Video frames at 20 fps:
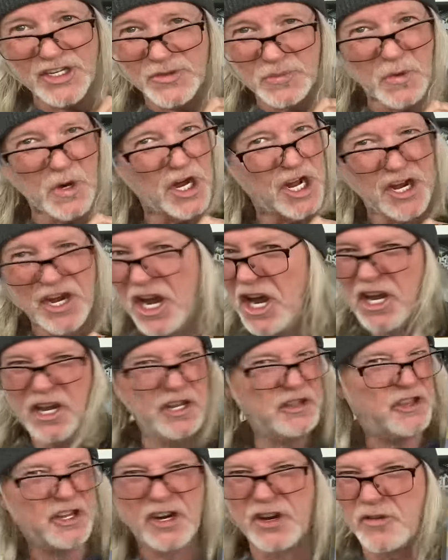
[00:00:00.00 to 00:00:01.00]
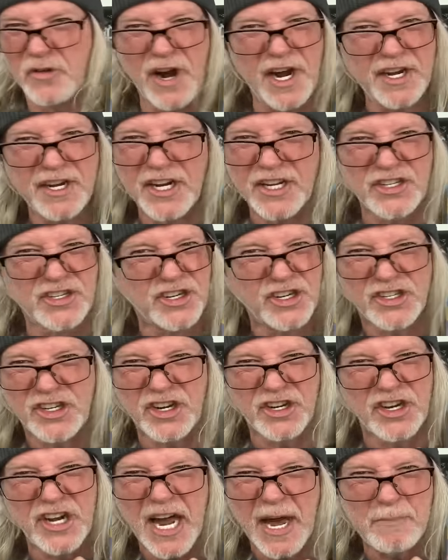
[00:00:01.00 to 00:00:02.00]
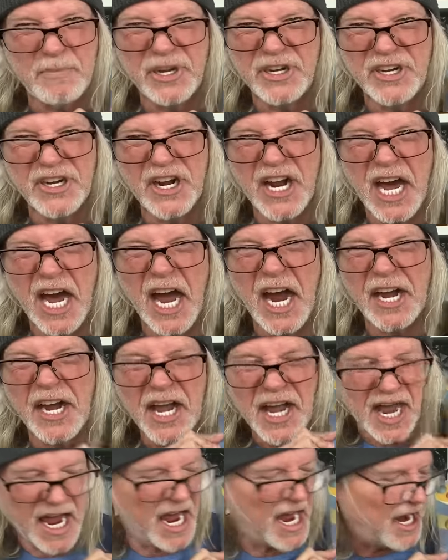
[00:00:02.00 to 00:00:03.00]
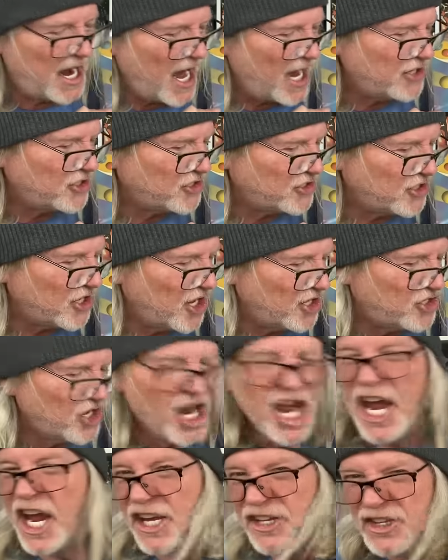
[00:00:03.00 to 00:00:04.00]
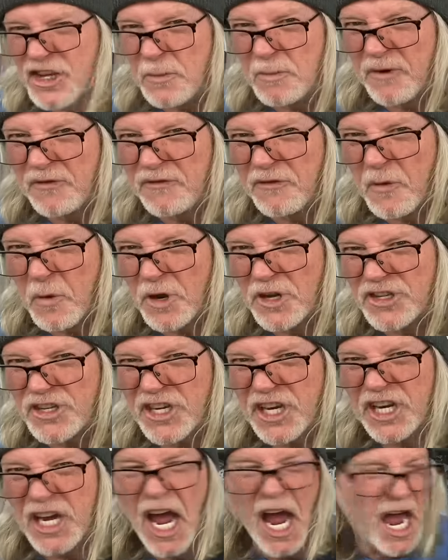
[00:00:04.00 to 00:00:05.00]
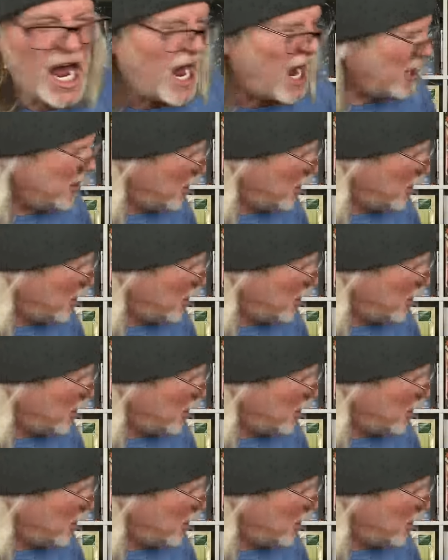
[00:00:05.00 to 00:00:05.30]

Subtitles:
one, the greatness just could not be denied. And as such, it's number 14. At